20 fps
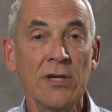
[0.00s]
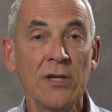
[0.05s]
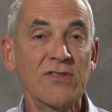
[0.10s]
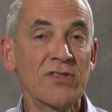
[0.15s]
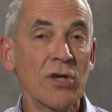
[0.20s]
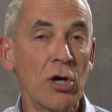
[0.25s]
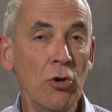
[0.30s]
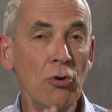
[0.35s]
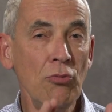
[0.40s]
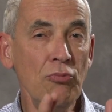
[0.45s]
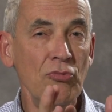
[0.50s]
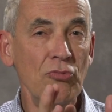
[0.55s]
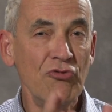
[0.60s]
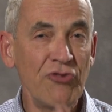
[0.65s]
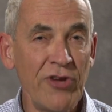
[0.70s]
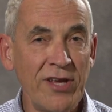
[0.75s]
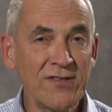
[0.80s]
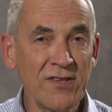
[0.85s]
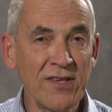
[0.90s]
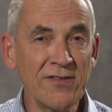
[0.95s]
So,
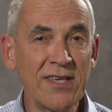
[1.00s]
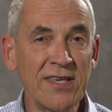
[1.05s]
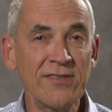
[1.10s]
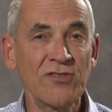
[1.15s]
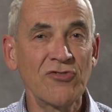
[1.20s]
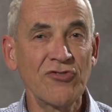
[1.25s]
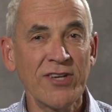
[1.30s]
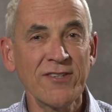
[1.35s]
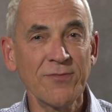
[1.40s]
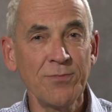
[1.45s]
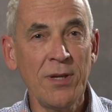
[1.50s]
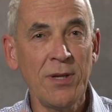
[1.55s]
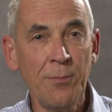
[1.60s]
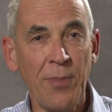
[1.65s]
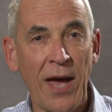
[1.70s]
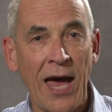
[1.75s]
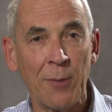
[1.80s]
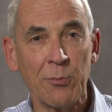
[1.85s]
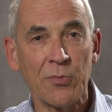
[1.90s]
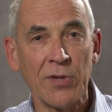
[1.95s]
Jesus has just been
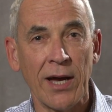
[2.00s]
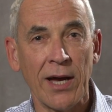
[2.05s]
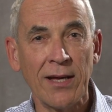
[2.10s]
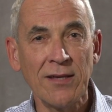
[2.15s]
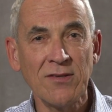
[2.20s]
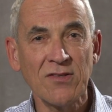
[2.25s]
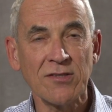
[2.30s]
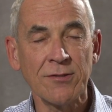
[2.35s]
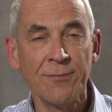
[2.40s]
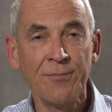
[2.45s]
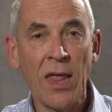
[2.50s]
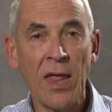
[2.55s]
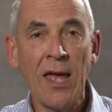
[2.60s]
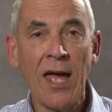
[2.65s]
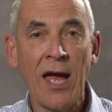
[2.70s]
baptized,